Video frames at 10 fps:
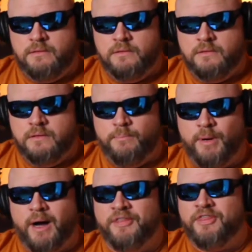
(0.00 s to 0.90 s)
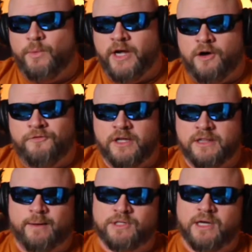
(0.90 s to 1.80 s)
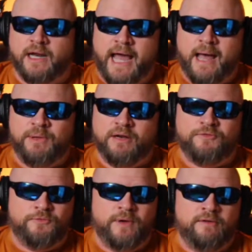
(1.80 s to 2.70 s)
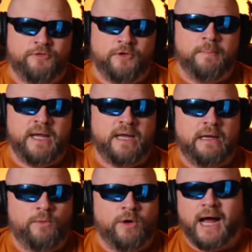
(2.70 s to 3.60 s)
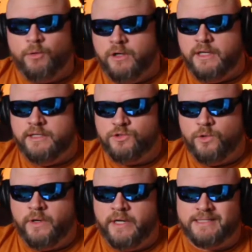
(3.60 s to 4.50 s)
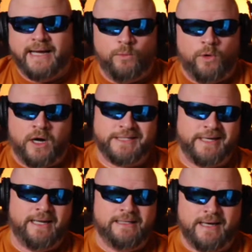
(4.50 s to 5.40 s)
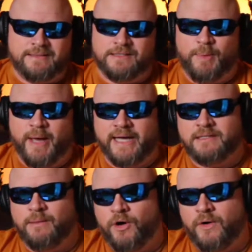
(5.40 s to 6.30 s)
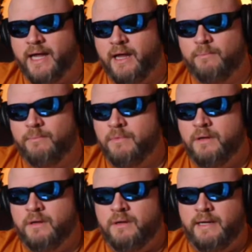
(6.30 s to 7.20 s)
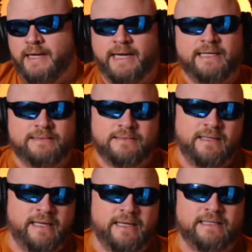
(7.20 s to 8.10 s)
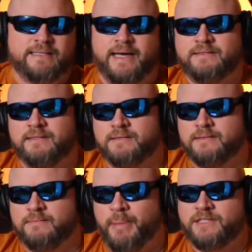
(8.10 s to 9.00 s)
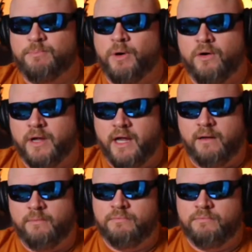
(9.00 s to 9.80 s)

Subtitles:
But I think we all felt that was going to happen. And for me, what I really enjoy is I can watch any Texas basketball game, any Texas baseball game